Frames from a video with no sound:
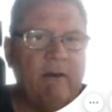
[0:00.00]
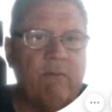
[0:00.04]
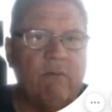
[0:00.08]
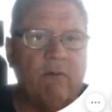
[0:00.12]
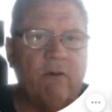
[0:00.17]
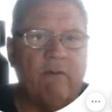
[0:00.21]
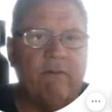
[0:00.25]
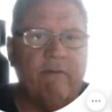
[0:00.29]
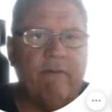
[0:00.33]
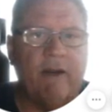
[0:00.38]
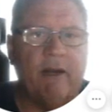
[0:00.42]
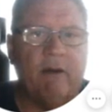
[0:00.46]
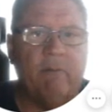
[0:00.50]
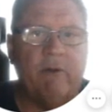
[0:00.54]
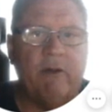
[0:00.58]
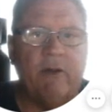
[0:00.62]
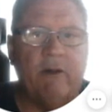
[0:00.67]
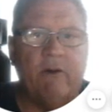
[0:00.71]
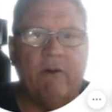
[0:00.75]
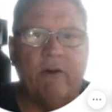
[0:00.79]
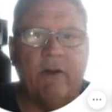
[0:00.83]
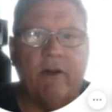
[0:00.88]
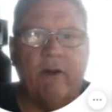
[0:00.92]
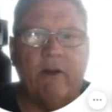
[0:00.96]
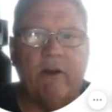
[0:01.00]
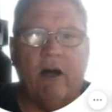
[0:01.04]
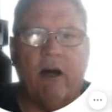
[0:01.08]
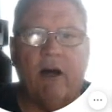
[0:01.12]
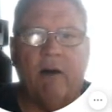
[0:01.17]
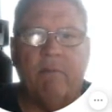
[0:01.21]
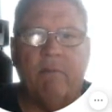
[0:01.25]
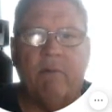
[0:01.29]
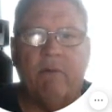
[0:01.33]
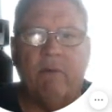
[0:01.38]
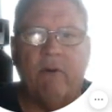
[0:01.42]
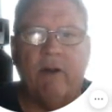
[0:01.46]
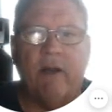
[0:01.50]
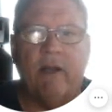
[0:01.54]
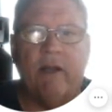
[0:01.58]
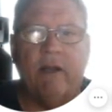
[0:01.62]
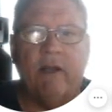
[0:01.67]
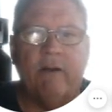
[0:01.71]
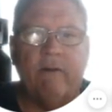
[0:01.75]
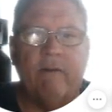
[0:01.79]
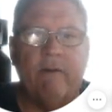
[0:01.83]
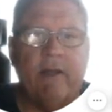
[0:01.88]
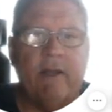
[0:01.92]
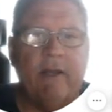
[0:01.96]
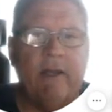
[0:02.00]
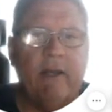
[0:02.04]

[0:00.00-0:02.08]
We're family owned and operated,